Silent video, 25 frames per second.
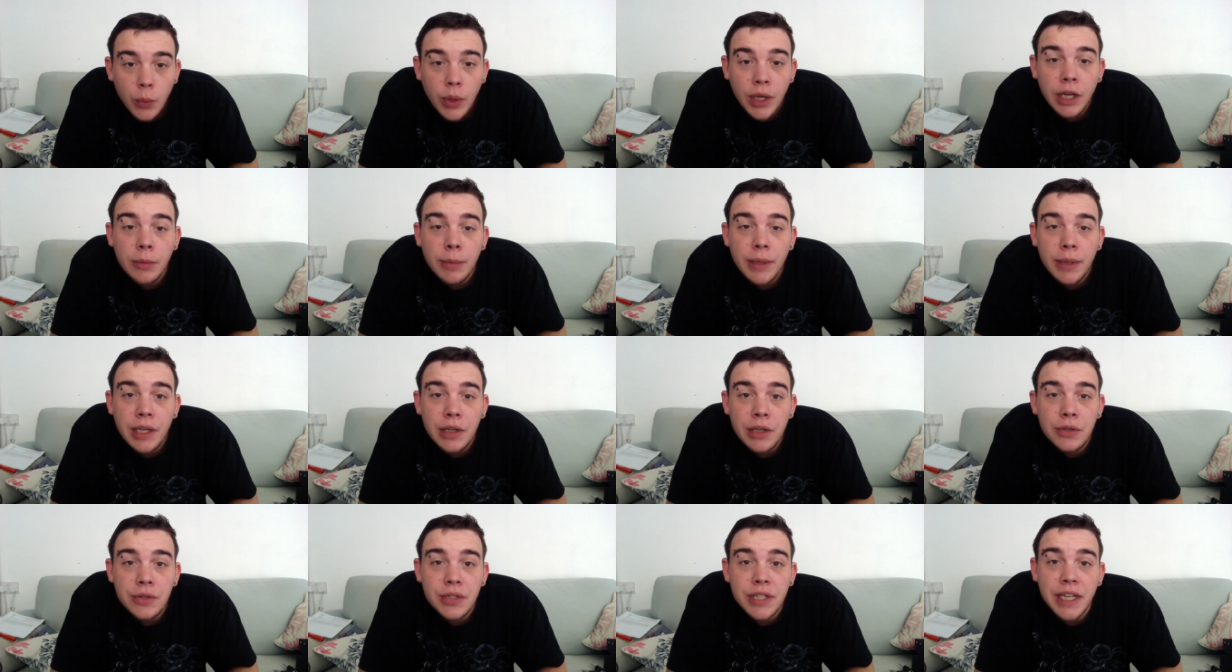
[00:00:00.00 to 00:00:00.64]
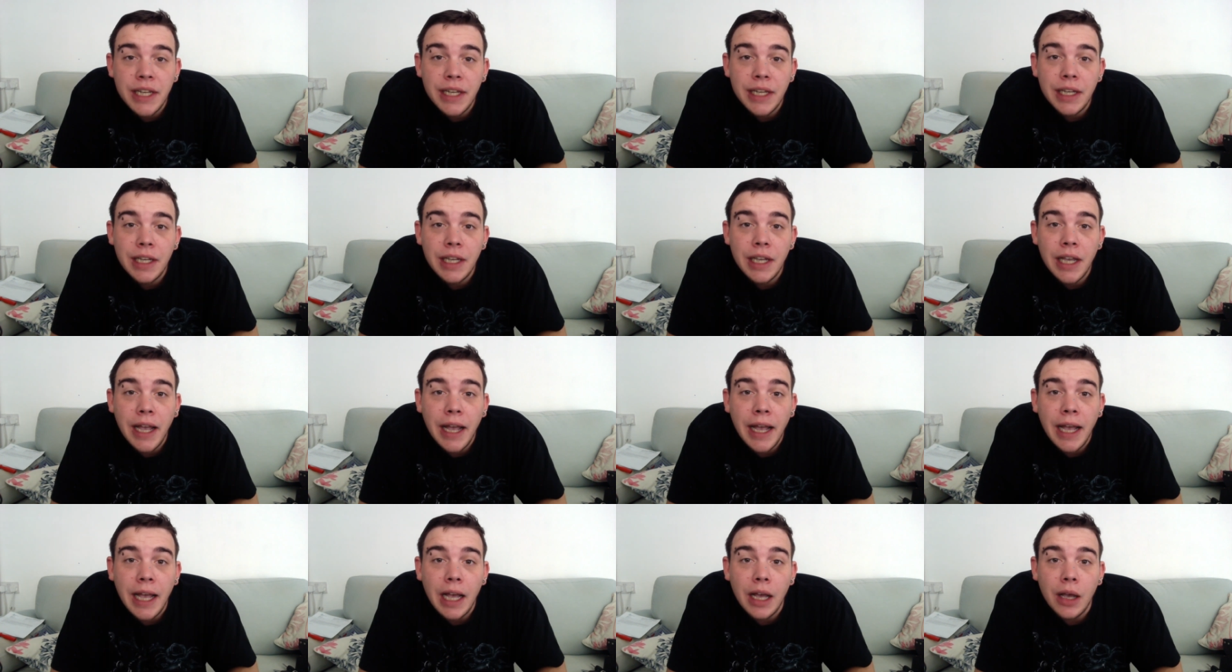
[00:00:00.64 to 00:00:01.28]
We're going to be
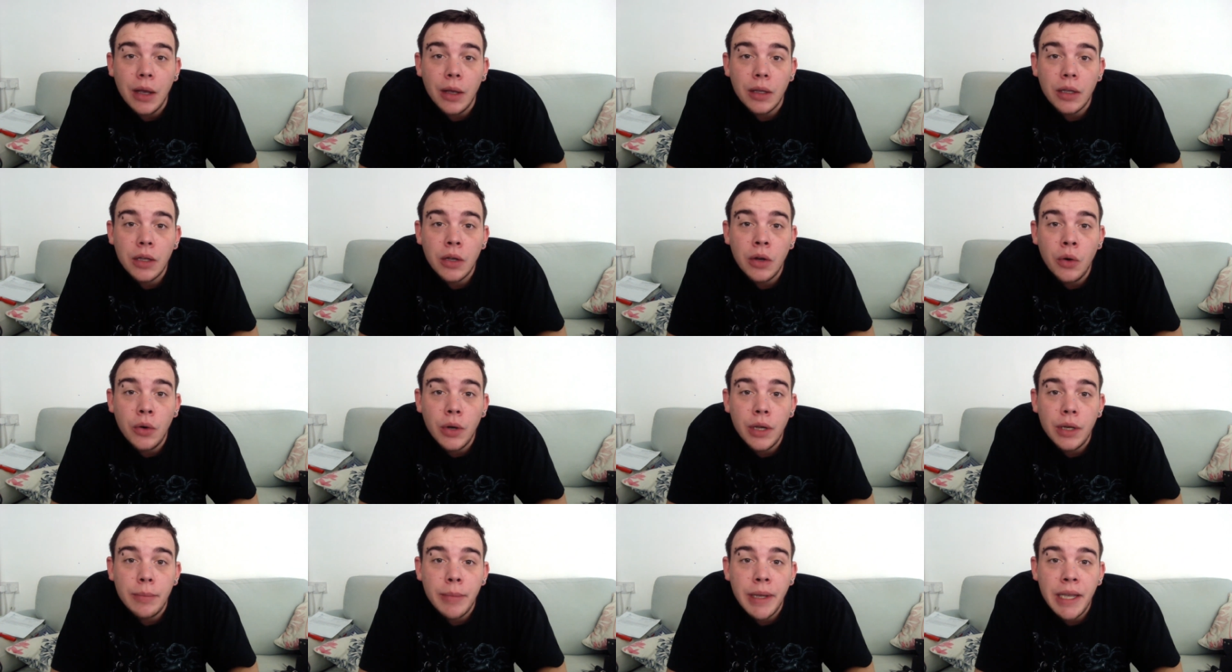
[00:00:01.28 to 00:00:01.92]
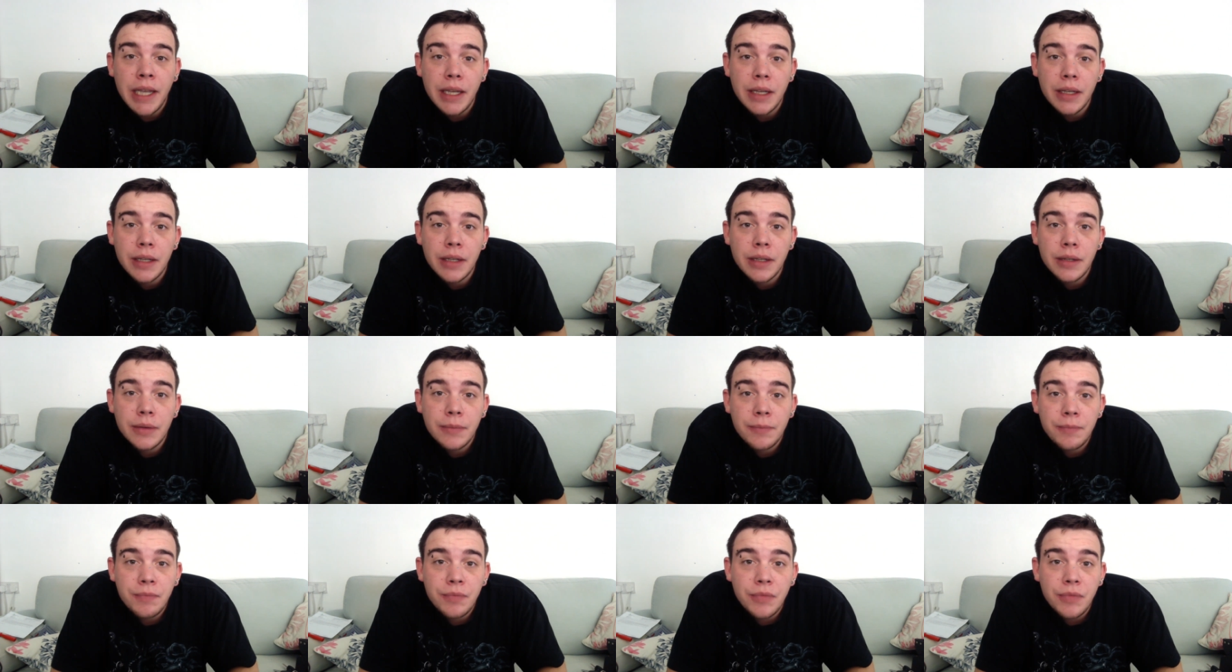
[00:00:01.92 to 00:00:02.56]
using our coin mech.
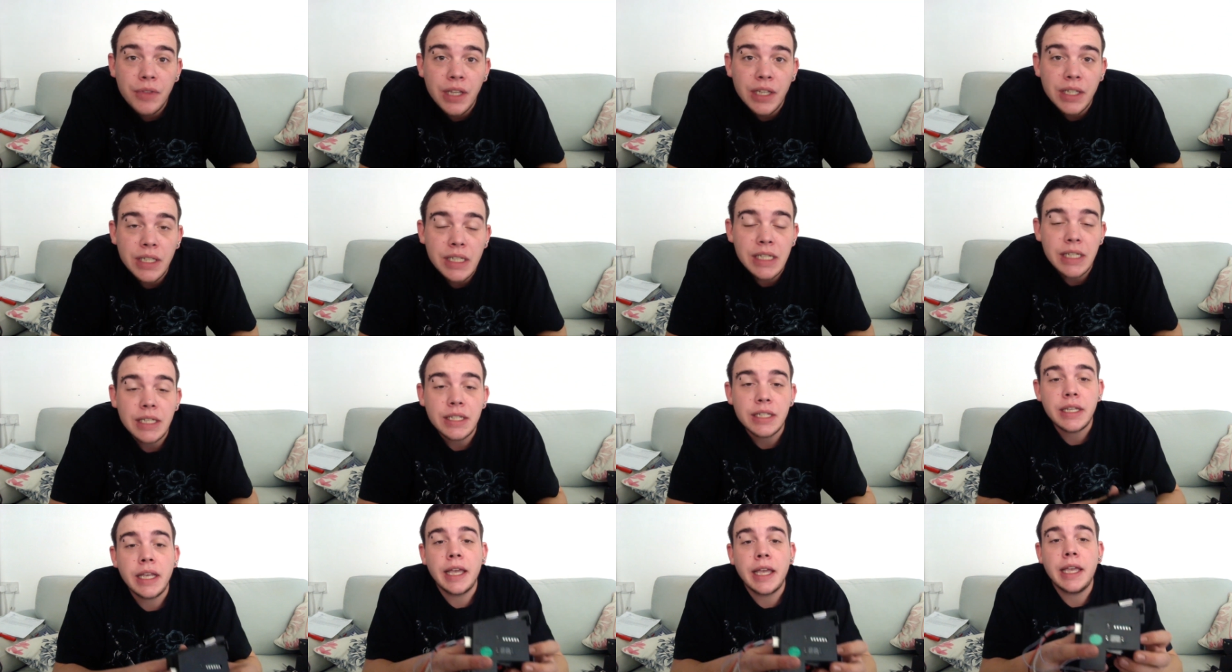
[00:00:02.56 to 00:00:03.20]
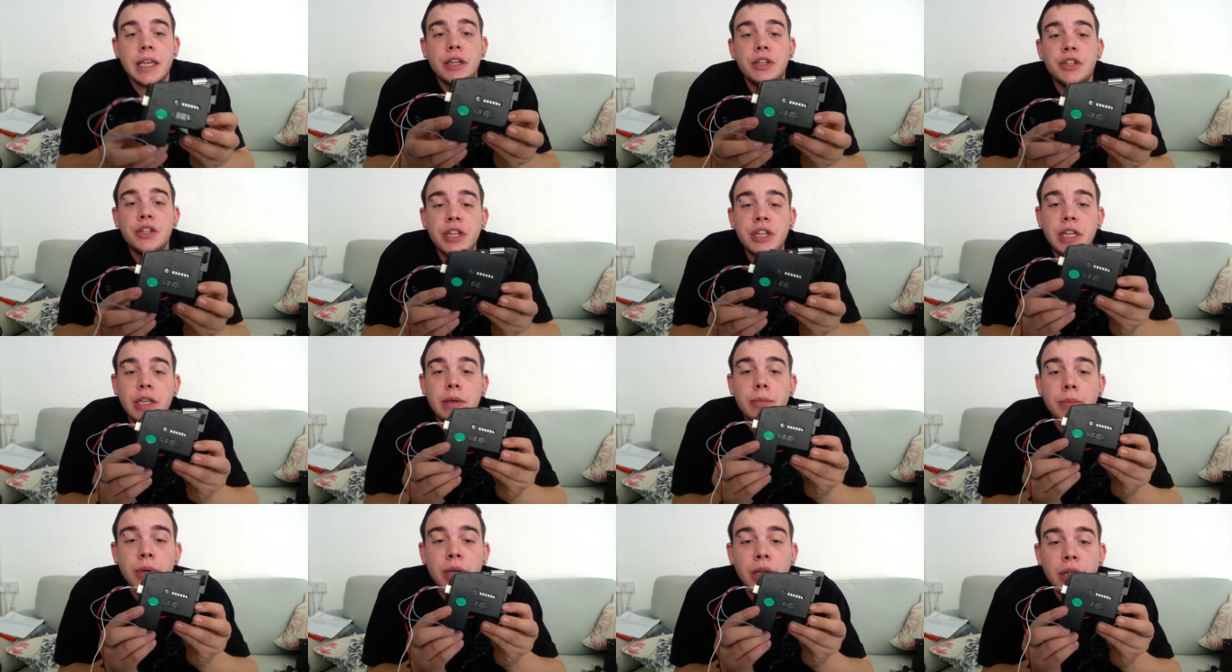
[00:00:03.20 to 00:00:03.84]
This is a
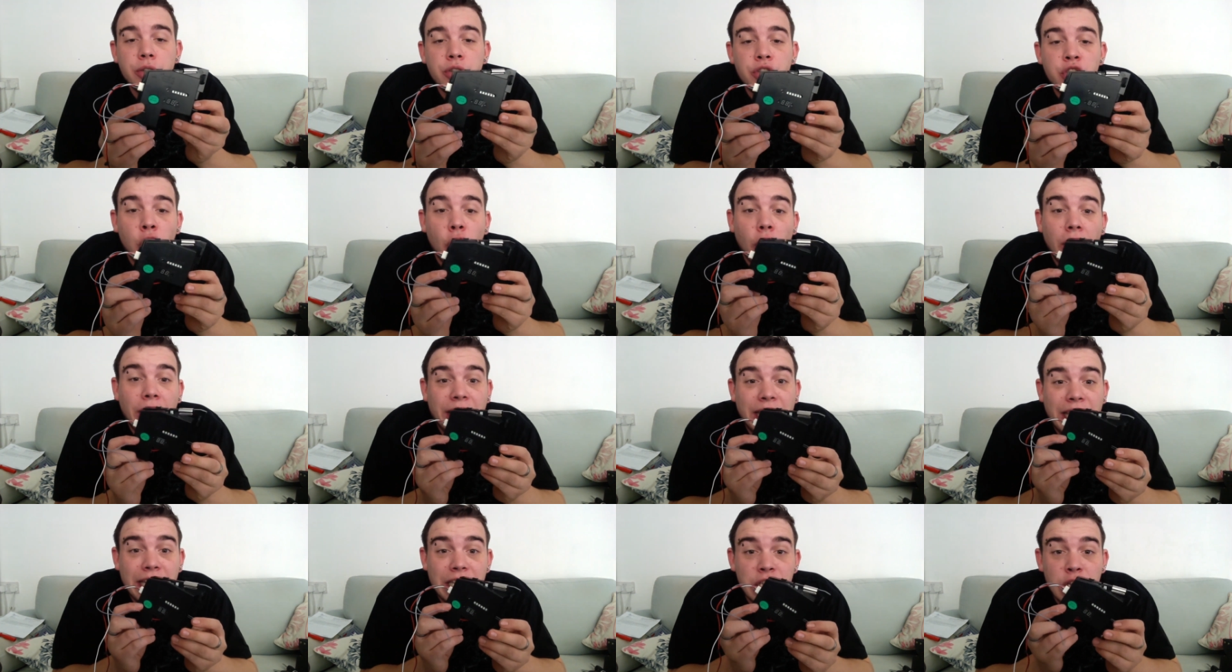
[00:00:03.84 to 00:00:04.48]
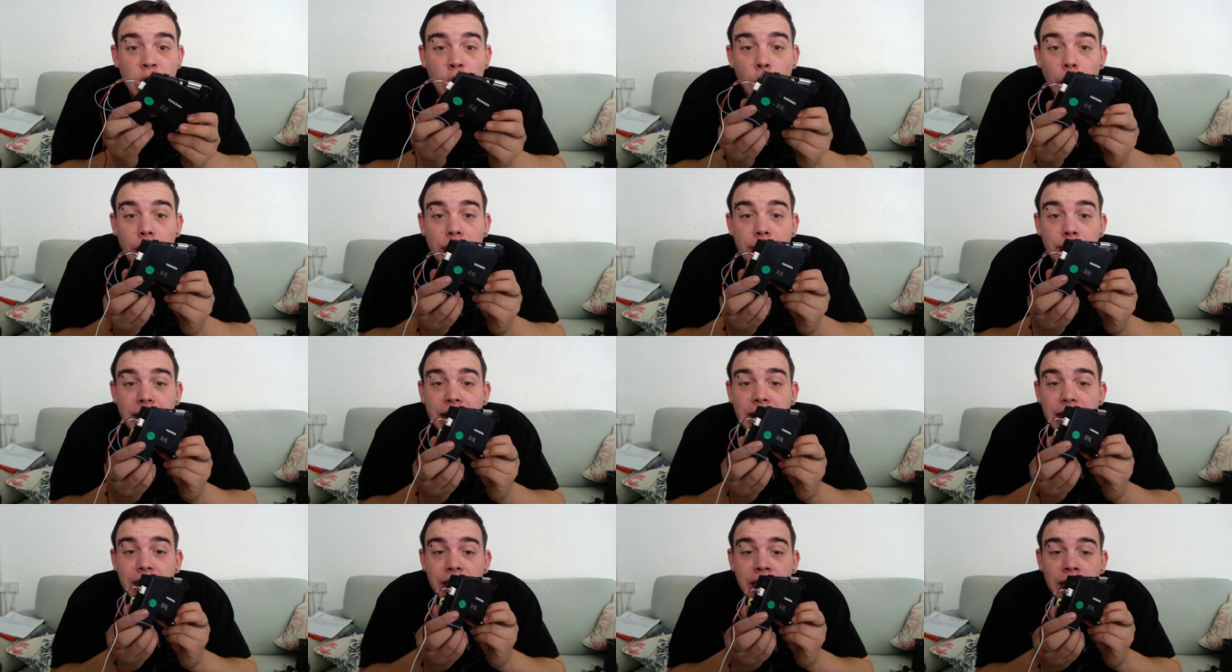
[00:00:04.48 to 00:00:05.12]
cheap Chinese coin
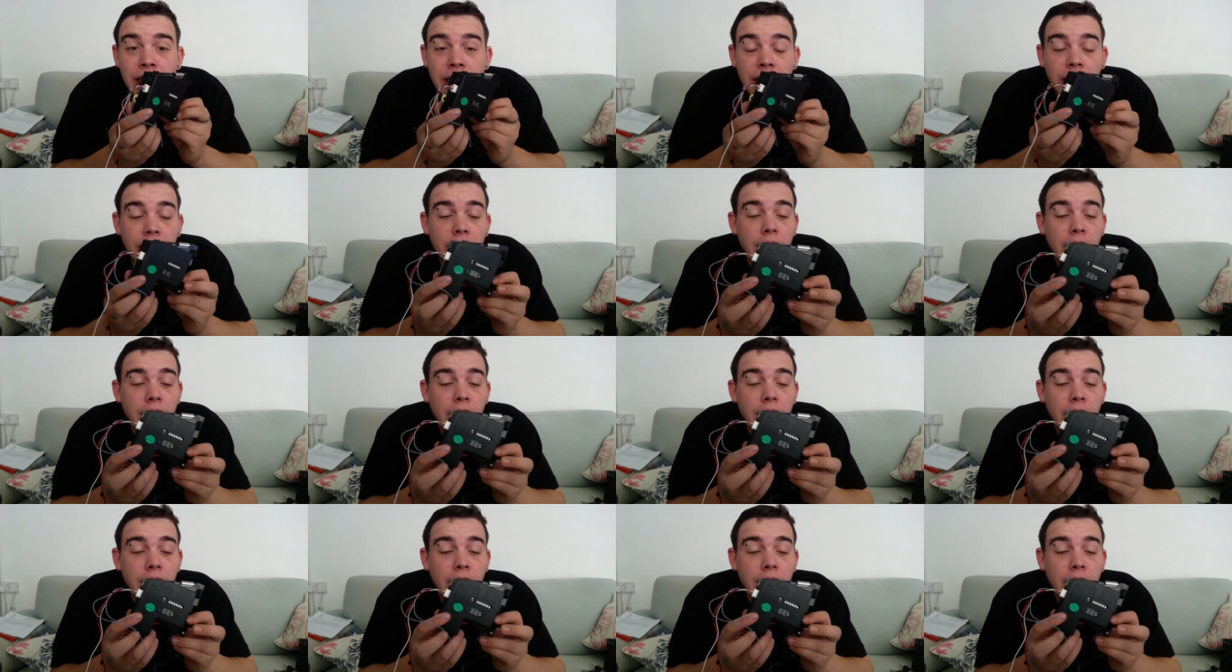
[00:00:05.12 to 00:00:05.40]
mech.